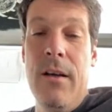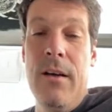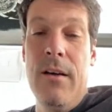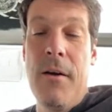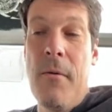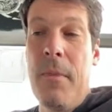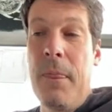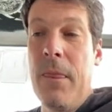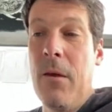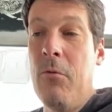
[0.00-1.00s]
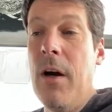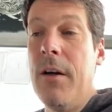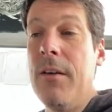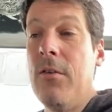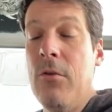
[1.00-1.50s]
um, where
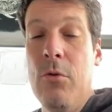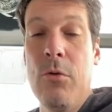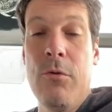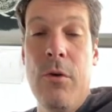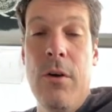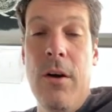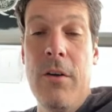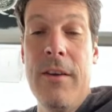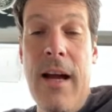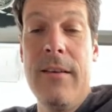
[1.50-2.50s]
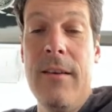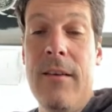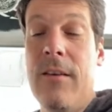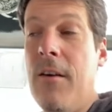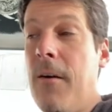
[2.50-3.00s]
is useful. On that,
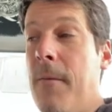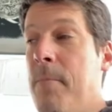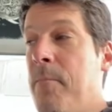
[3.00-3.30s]
it's uh,